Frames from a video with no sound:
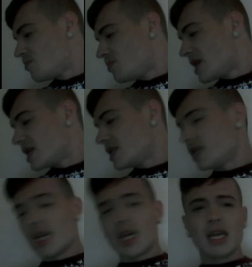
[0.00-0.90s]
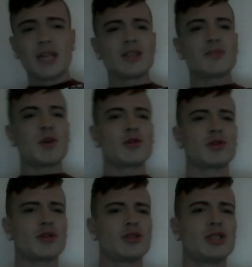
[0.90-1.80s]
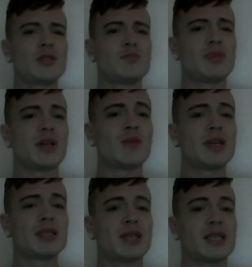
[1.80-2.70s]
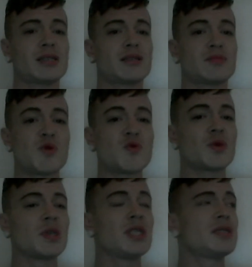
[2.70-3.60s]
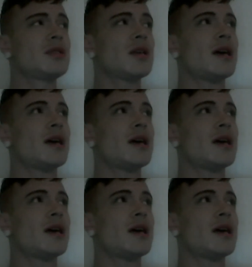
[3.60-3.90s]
But in this poster, she's blowing, like, smoke rings,